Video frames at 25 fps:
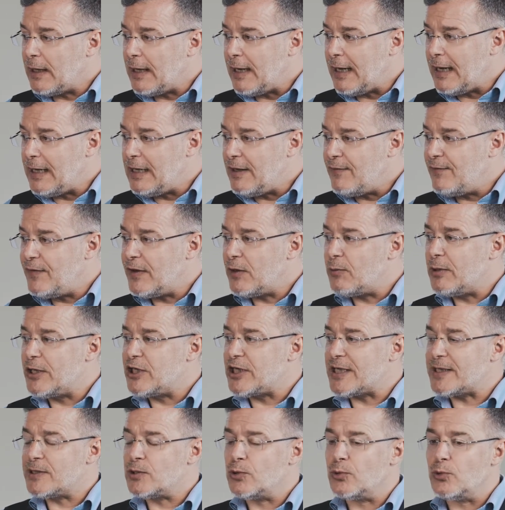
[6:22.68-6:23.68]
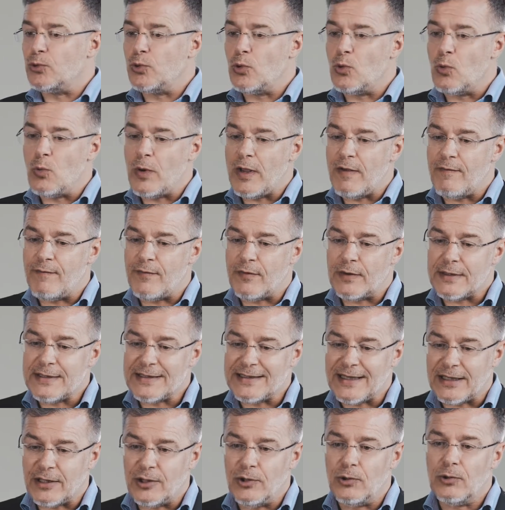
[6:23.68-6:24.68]
anything which has to do with
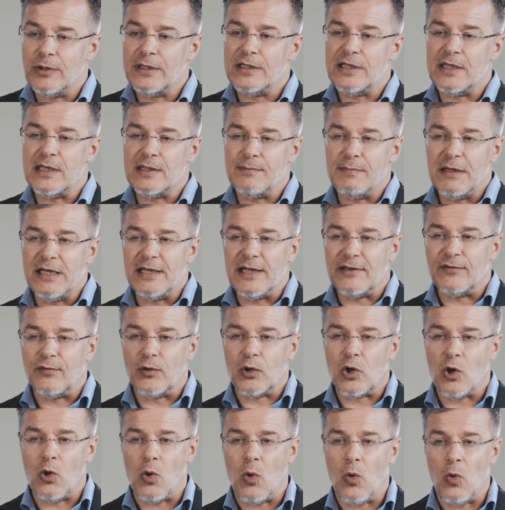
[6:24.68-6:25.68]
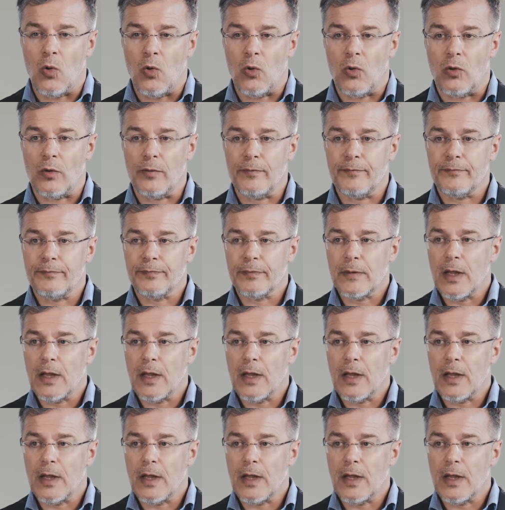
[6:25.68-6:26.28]
security is built at the core.